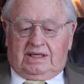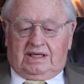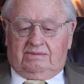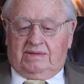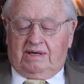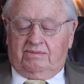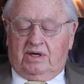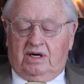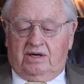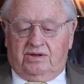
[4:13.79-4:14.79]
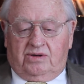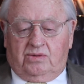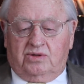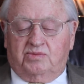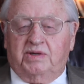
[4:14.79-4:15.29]
And my mother
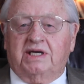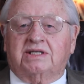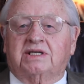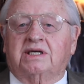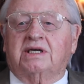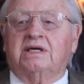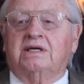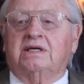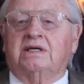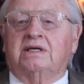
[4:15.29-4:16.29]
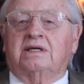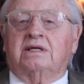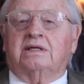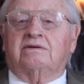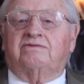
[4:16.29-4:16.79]
was busy
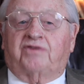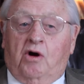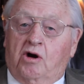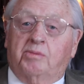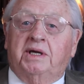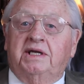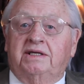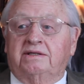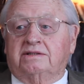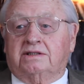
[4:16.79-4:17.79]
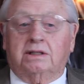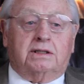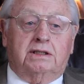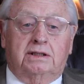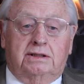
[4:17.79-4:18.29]
farming and
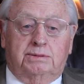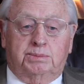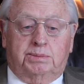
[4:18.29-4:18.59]
cooking and